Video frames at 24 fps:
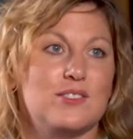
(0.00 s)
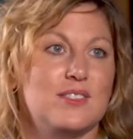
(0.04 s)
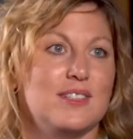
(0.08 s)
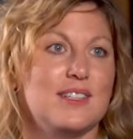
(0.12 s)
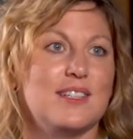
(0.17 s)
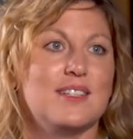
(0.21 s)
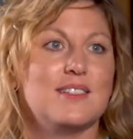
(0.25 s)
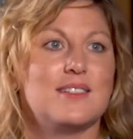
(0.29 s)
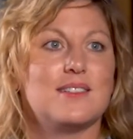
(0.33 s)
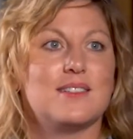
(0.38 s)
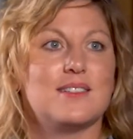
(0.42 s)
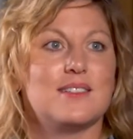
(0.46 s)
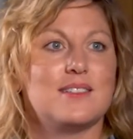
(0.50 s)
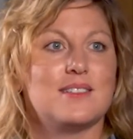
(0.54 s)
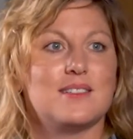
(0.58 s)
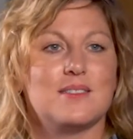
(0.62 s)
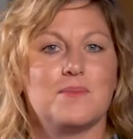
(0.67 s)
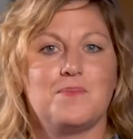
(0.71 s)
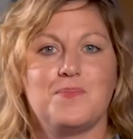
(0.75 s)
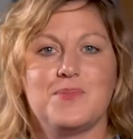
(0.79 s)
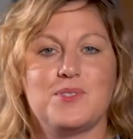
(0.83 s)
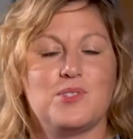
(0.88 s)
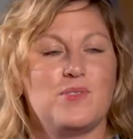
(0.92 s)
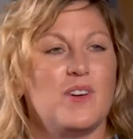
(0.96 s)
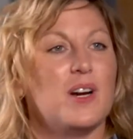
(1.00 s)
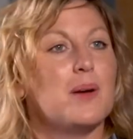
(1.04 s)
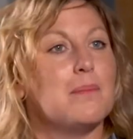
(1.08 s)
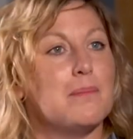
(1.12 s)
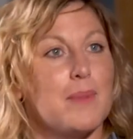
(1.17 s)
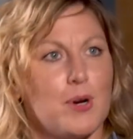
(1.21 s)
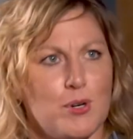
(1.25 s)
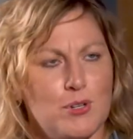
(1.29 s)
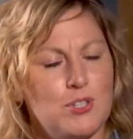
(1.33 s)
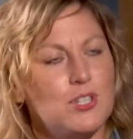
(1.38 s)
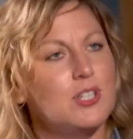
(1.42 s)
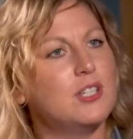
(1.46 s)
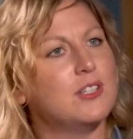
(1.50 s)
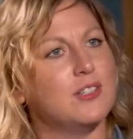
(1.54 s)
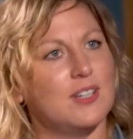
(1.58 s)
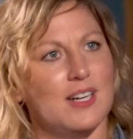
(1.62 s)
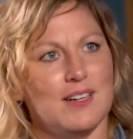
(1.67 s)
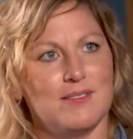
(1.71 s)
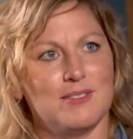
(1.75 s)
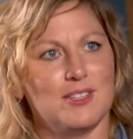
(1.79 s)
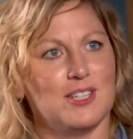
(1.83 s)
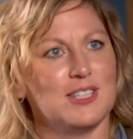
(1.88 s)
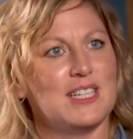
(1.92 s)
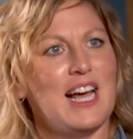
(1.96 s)
It's very emotional,
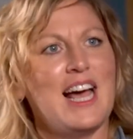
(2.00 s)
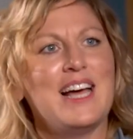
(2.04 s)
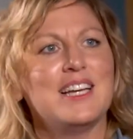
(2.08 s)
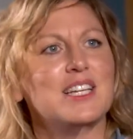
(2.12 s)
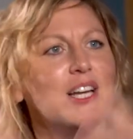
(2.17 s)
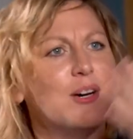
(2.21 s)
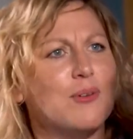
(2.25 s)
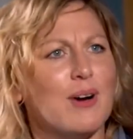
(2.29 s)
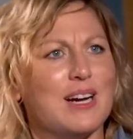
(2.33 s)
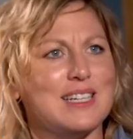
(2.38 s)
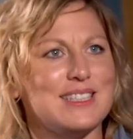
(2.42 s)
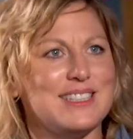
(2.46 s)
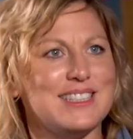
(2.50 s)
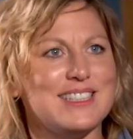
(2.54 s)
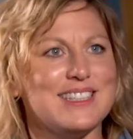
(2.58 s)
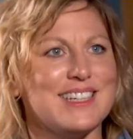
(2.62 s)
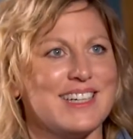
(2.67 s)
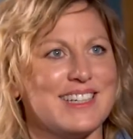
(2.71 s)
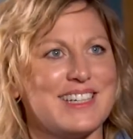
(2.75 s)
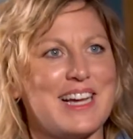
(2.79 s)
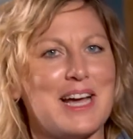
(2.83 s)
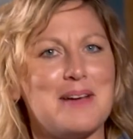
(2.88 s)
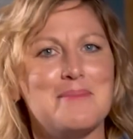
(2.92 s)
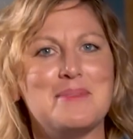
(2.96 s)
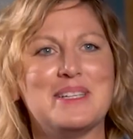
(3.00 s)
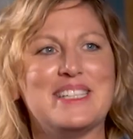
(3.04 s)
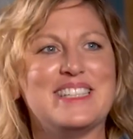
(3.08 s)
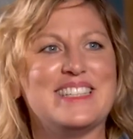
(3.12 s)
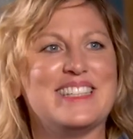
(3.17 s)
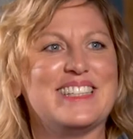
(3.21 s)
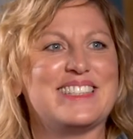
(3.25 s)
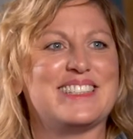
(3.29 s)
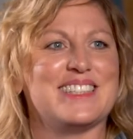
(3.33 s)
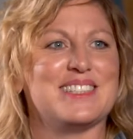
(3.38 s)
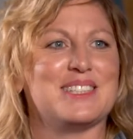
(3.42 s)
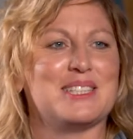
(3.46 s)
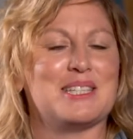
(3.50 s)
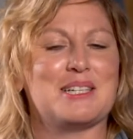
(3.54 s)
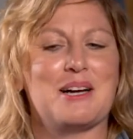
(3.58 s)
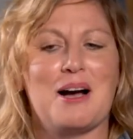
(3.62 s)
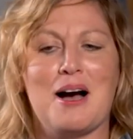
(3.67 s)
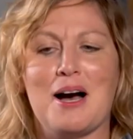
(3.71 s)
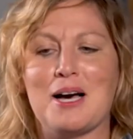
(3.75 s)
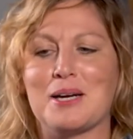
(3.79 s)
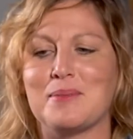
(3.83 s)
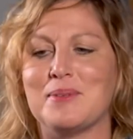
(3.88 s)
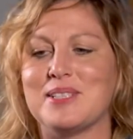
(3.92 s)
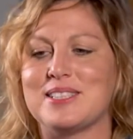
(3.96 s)
I've learned. I had no idea. I came into this as an
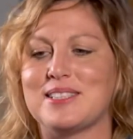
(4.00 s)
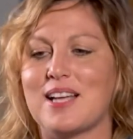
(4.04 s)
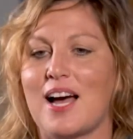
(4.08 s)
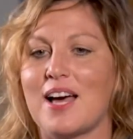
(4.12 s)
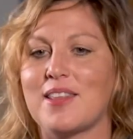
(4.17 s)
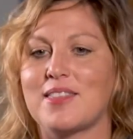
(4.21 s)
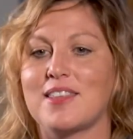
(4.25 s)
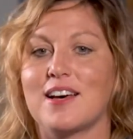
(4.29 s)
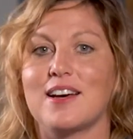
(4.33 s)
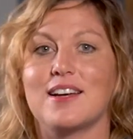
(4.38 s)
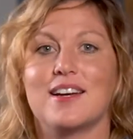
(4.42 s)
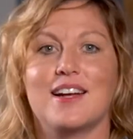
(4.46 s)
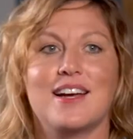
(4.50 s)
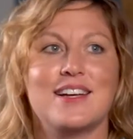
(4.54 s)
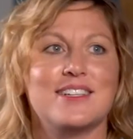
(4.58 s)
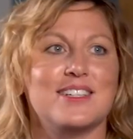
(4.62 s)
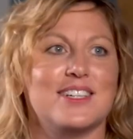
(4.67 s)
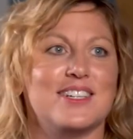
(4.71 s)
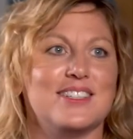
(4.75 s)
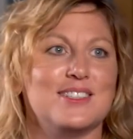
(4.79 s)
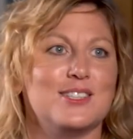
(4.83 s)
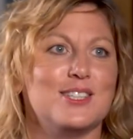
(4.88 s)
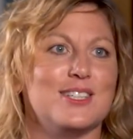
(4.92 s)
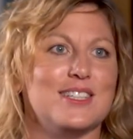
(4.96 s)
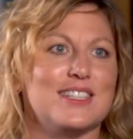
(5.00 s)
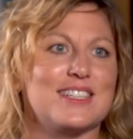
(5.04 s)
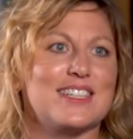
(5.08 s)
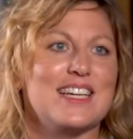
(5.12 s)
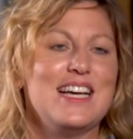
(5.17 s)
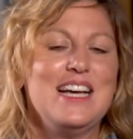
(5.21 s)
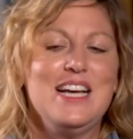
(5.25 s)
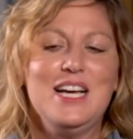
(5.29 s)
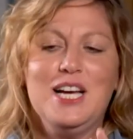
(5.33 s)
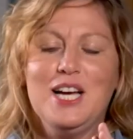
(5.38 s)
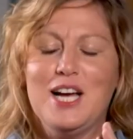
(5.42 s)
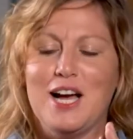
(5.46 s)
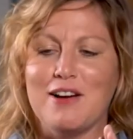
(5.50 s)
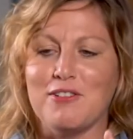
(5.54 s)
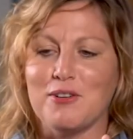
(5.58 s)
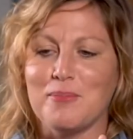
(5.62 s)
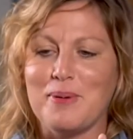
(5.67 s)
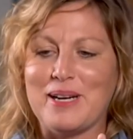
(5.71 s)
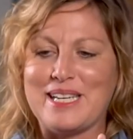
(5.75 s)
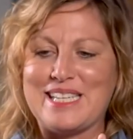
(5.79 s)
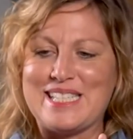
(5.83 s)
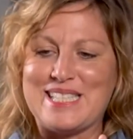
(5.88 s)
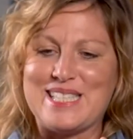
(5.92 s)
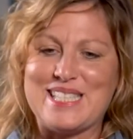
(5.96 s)
economist. I thought, hey, y'all, look,
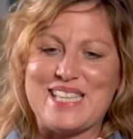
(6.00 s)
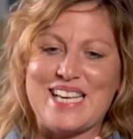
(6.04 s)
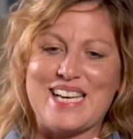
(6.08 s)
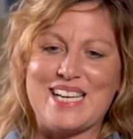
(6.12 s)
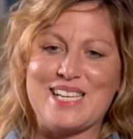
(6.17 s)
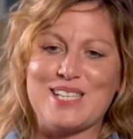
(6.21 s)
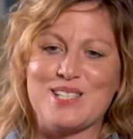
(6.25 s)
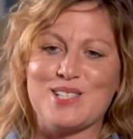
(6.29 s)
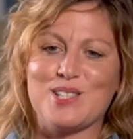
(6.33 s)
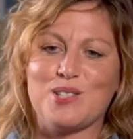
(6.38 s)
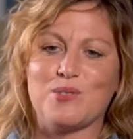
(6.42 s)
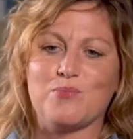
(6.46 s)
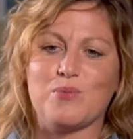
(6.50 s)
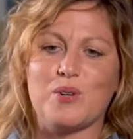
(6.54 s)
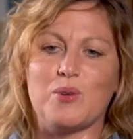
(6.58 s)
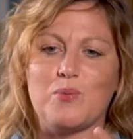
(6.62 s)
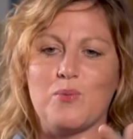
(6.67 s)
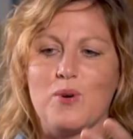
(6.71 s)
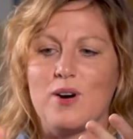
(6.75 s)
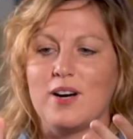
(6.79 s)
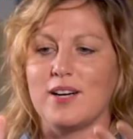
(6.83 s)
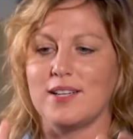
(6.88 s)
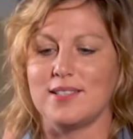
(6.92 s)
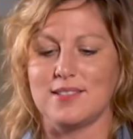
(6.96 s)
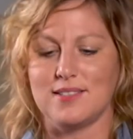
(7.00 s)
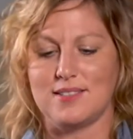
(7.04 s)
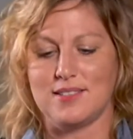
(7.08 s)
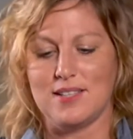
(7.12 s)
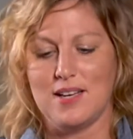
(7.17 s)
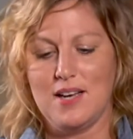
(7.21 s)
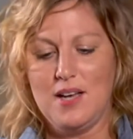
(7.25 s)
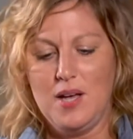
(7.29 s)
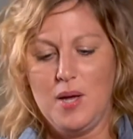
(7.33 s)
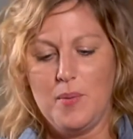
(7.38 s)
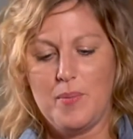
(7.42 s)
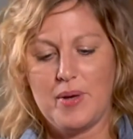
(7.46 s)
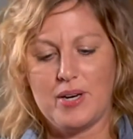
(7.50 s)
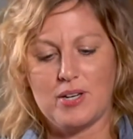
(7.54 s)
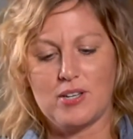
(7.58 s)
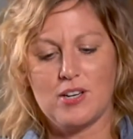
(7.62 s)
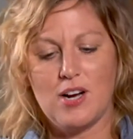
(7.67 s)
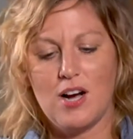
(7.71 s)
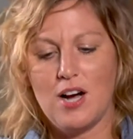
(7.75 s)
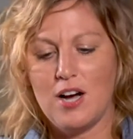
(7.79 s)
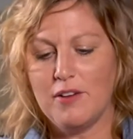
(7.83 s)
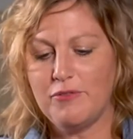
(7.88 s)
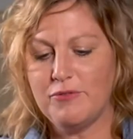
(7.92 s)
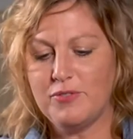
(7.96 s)
everybody says we want better
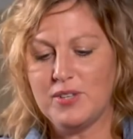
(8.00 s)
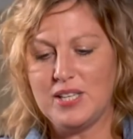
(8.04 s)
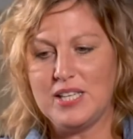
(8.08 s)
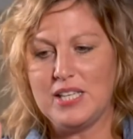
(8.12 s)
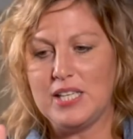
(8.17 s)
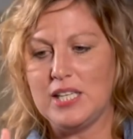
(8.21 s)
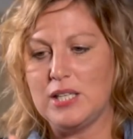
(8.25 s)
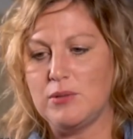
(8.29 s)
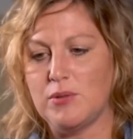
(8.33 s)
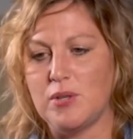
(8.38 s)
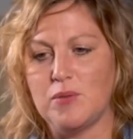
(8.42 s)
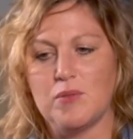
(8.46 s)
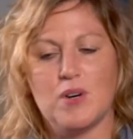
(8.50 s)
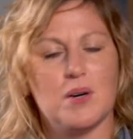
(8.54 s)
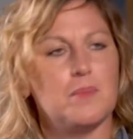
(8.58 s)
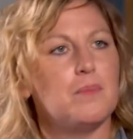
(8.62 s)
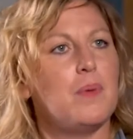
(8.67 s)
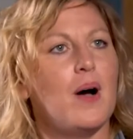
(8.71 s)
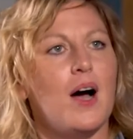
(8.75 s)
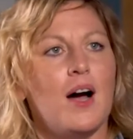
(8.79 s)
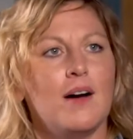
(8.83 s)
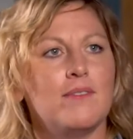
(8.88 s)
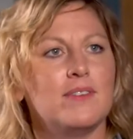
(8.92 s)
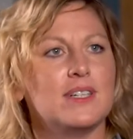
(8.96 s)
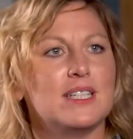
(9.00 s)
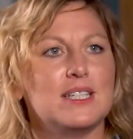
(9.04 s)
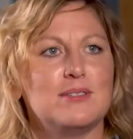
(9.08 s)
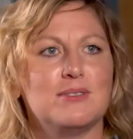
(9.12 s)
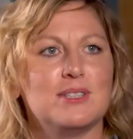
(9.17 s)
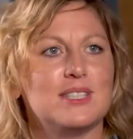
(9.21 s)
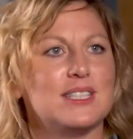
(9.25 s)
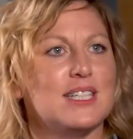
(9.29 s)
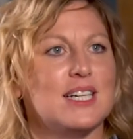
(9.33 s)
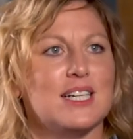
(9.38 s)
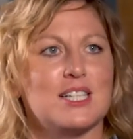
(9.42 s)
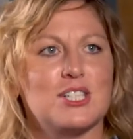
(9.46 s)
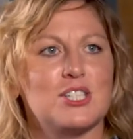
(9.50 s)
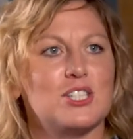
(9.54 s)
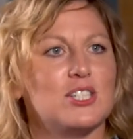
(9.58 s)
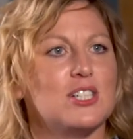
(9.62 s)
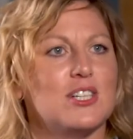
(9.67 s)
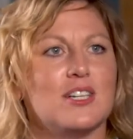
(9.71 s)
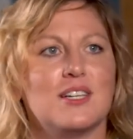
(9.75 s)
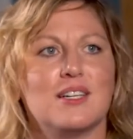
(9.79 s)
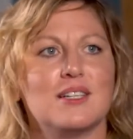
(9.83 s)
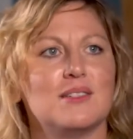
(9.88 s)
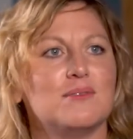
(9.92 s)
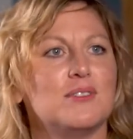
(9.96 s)
coffee, we want poverty
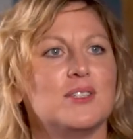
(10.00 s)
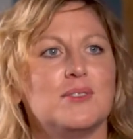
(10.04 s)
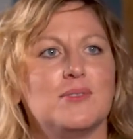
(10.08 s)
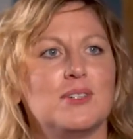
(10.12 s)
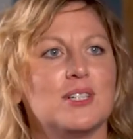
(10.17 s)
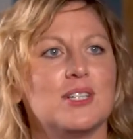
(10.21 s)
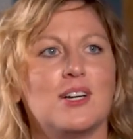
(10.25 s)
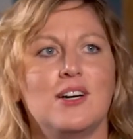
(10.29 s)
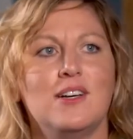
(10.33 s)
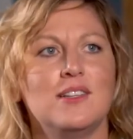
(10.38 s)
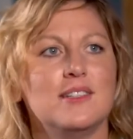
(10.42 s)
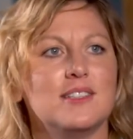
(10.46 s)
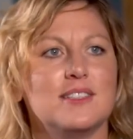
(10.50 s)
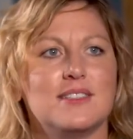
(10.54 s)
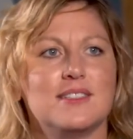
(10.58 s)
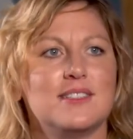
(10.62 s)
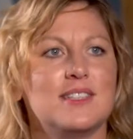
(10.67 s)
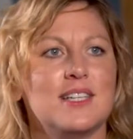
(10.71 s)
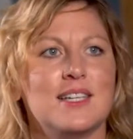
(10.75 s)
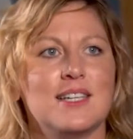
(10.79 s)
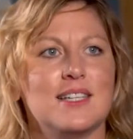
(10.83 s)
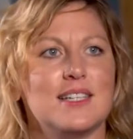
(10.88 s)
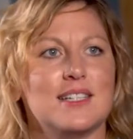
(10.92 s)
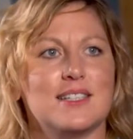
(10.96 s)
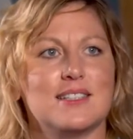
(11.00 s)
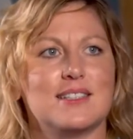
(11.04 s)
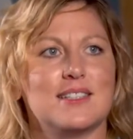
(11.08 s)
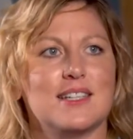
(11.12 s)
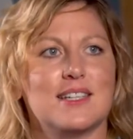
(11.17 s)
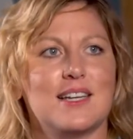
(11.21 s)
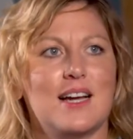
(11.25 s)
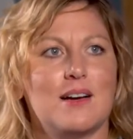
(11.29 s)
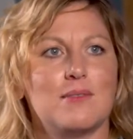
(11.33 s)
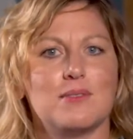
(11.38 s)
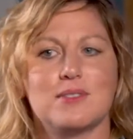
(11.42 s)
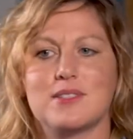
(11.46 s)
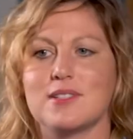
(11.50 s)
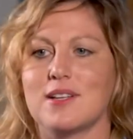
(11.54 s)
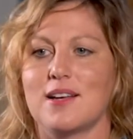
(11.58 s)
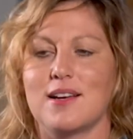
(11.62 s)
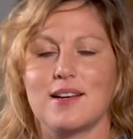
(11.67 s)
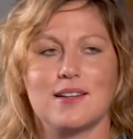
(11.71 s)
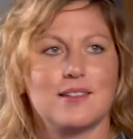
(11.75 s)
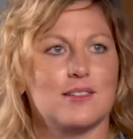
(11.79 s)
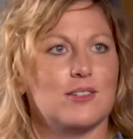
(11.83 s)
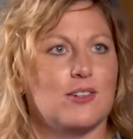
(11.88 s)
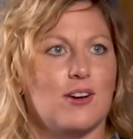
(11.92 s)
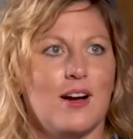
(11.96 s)
reduction, we want all these things. And I was
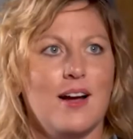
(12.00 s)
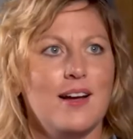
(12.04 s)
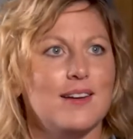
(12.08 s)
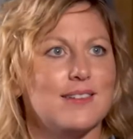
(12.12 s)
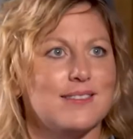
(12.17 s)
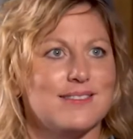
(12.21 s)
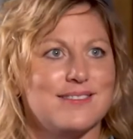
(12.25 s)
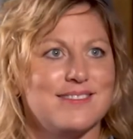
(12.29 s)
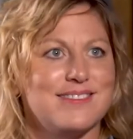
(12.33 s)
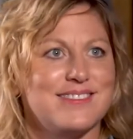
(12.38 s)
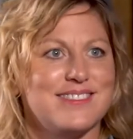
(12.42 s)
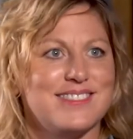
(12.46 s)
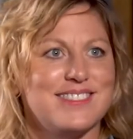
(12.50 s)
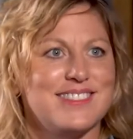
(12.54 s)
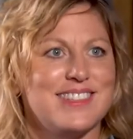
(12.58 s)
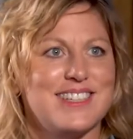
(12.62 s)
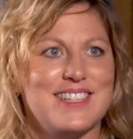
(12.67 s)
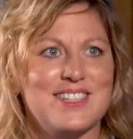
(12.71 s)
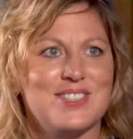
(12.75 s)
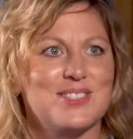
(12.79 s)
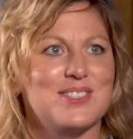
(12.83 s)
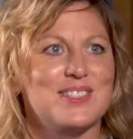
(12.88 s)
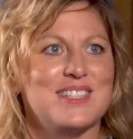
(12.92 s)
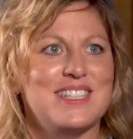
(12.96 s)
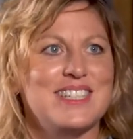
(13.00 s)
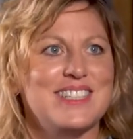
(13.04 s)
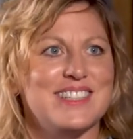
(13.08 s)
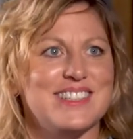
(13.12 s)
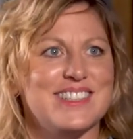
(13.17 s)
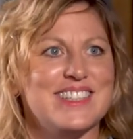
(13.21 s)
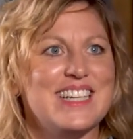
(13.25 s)
like, great, here's the deal.